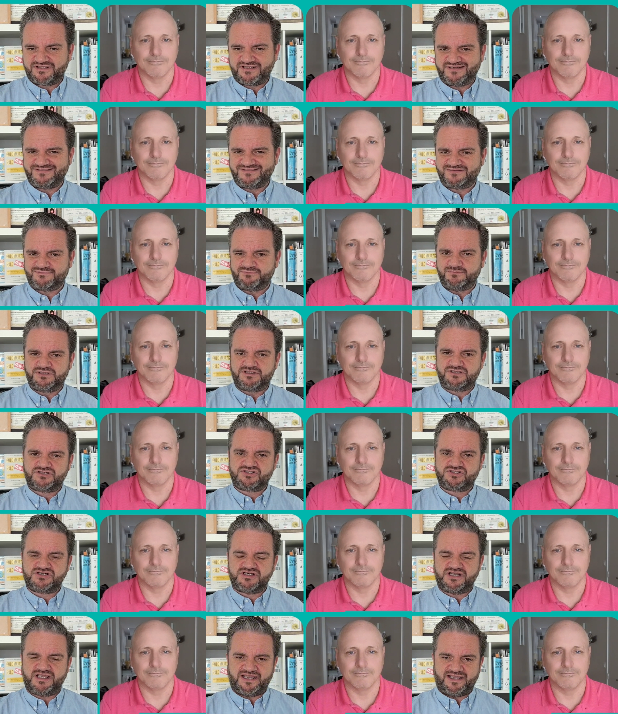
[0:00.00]
Speaker 1: as
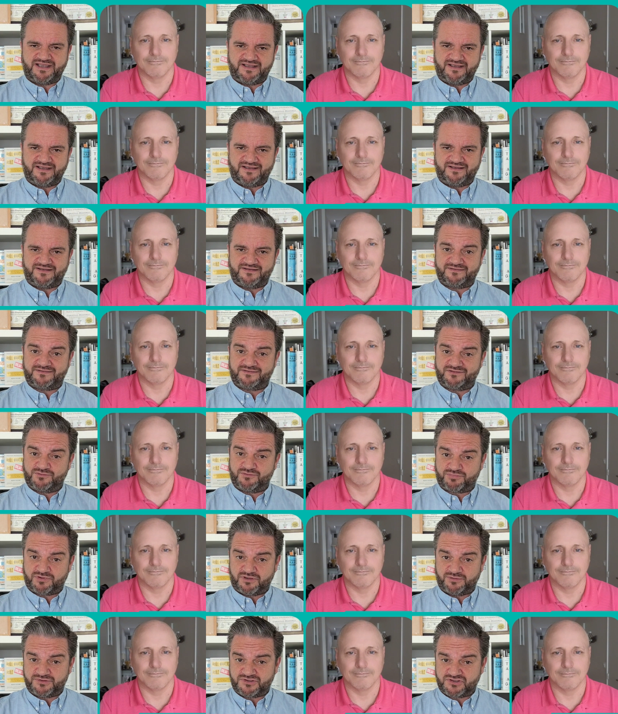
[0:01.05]
much as you
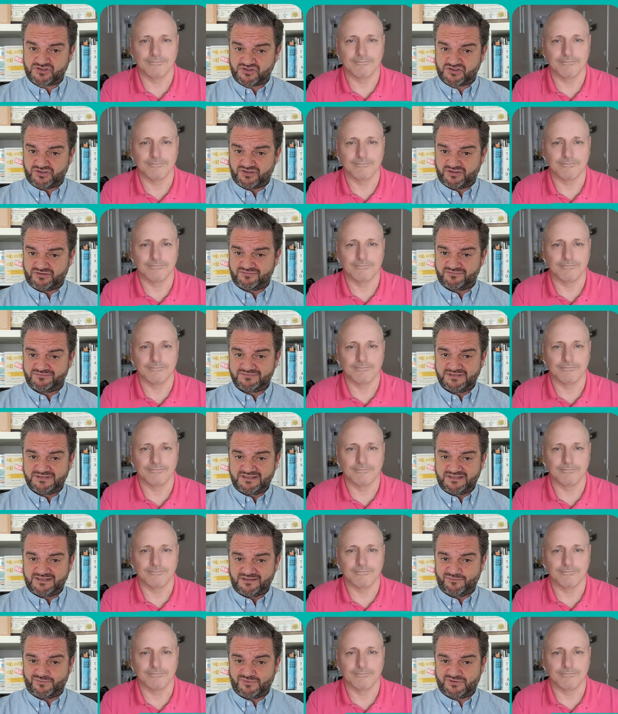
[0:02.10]
probably should.
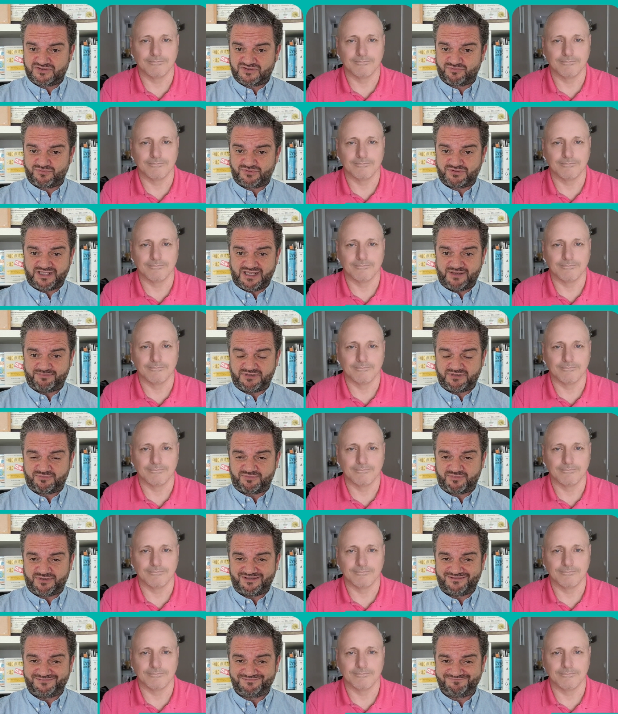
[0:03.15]
Which would that be,
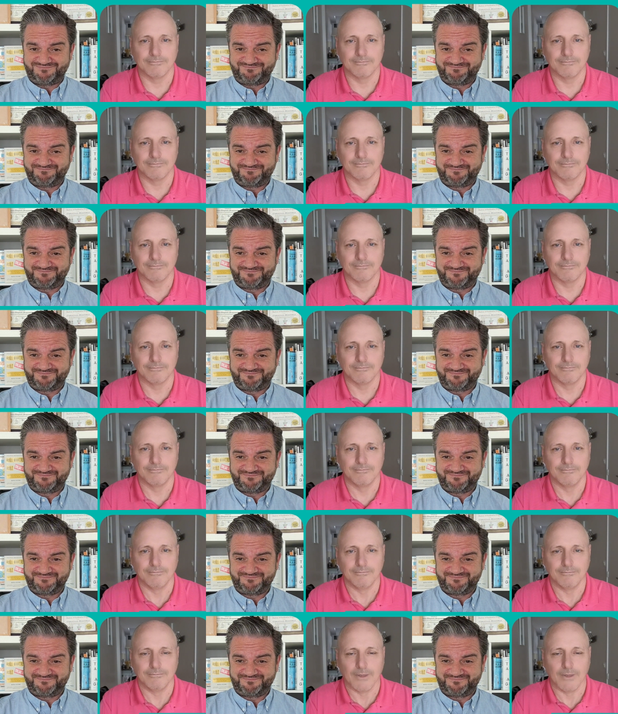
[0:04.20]
Brett?
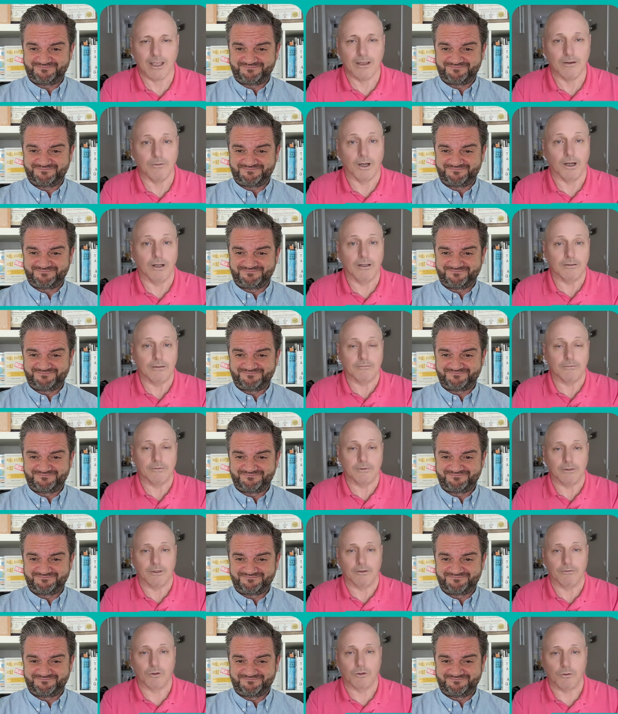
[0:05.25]
Speaker 2: Well,
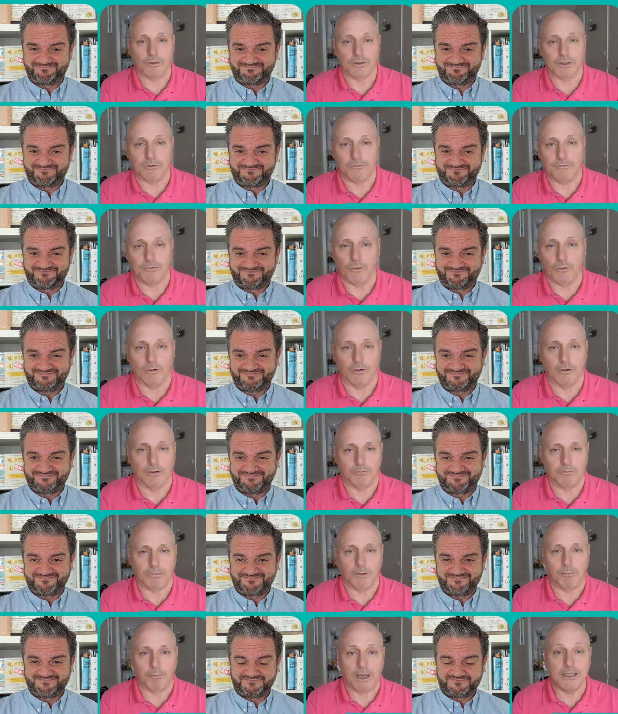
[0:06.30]
of course, if
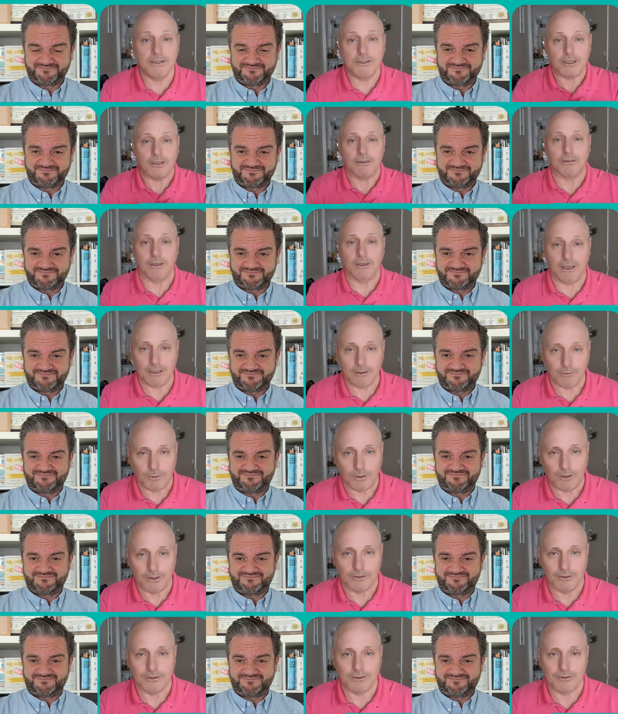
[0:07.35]
you're, the basic thing
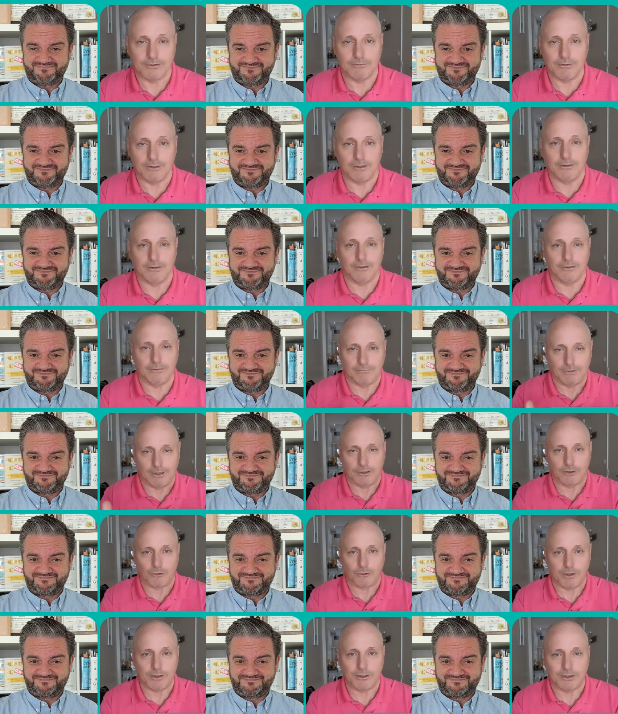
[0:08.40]
was that,
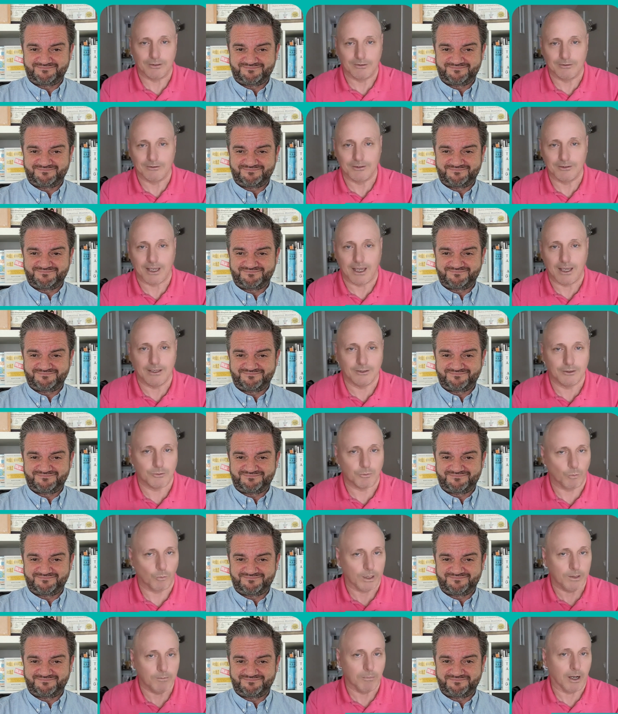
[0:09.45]
as Christian
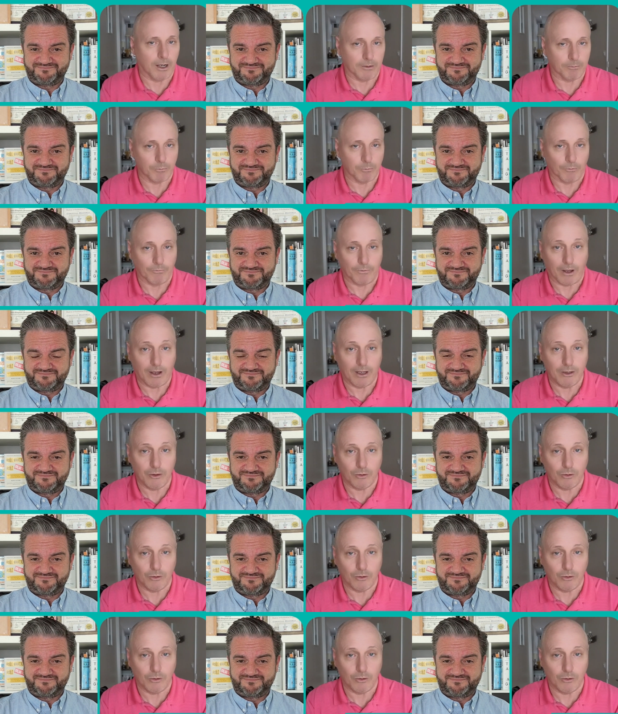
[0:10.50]
says, we might provide